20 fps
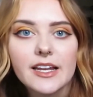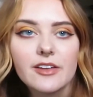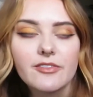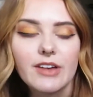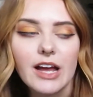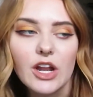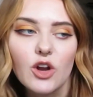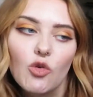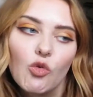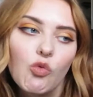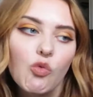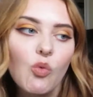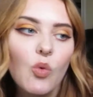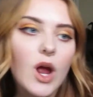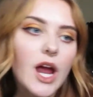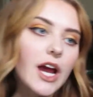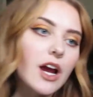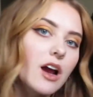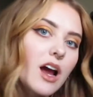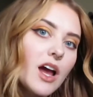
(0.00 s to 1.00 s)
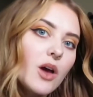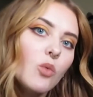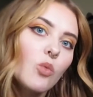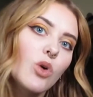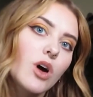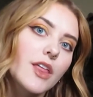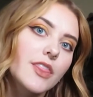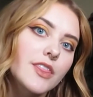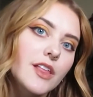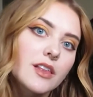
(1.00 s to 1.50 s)
of kind of where I
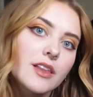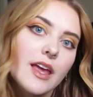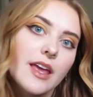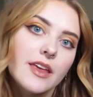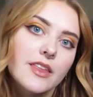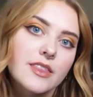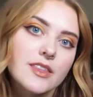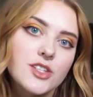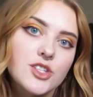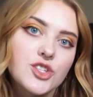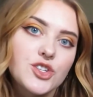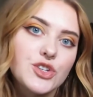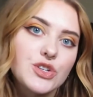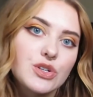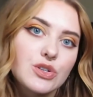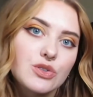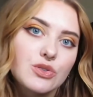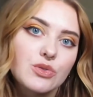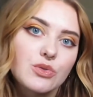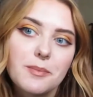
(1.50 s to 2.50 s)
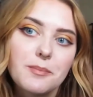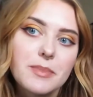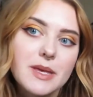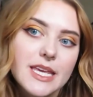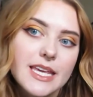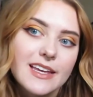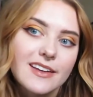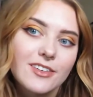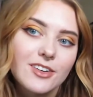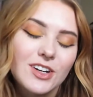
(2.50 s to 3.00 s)
want the length to
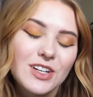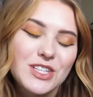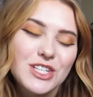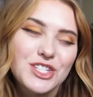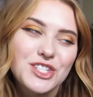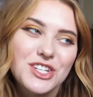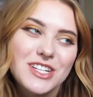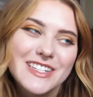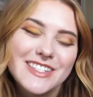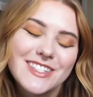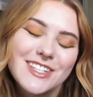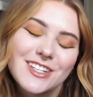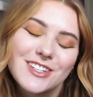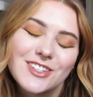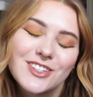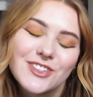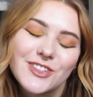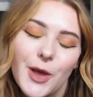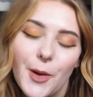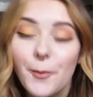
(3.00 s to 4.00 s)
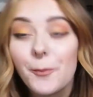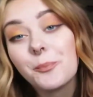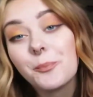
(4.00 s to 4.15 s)
be on the jeans. So